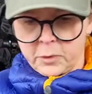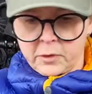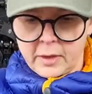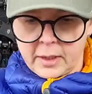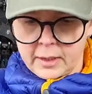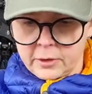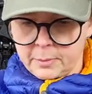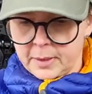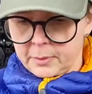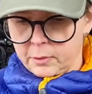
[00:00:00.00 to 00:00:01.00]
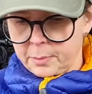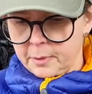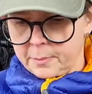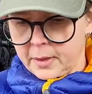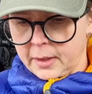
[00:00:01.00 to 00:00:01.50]
So then I should be able to
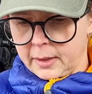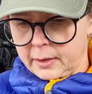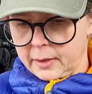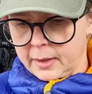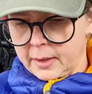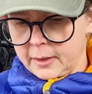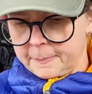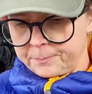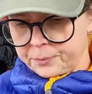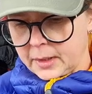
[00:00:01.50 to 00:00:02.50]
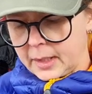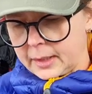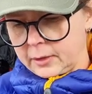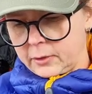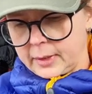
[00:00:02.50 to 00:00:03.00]
put that in there
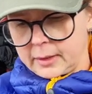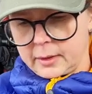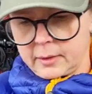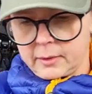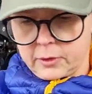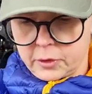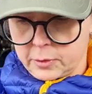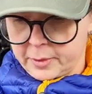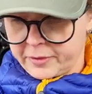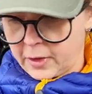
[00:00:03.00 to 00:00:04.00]
and thread the doobie